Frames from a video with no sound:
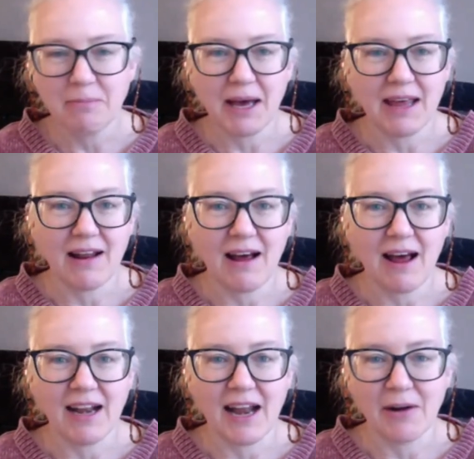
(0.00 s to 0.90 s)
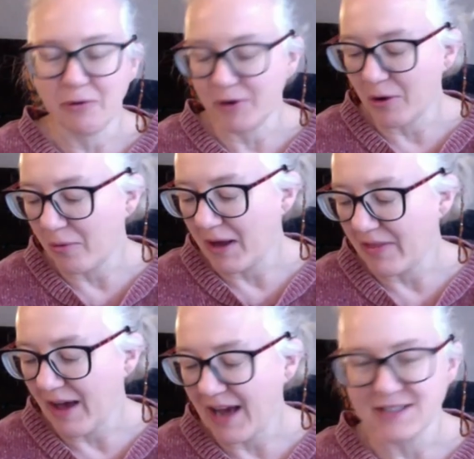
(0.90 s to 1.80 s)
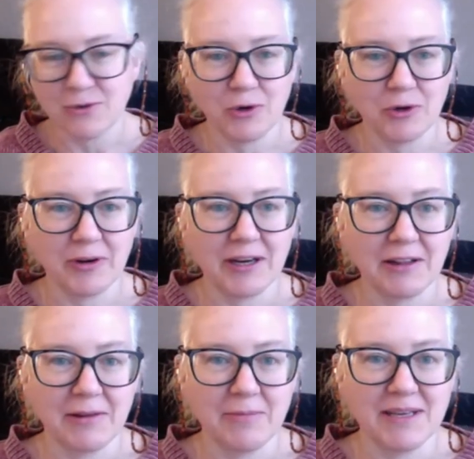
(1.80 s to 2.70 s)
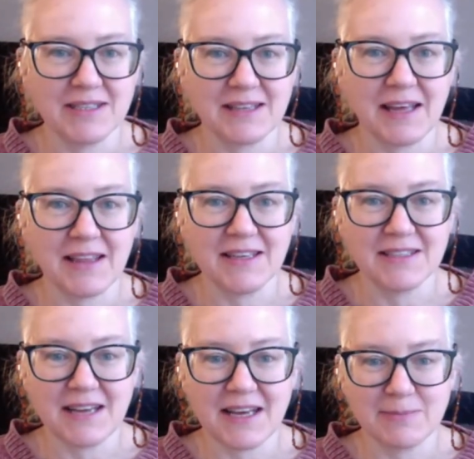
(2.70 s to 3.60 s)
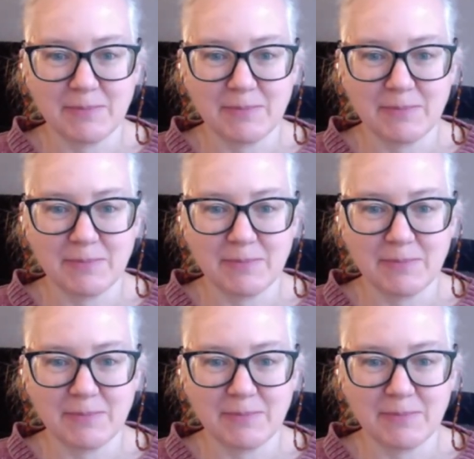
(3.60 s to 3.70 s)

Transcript: and I don't know what high school curriculum is like these days,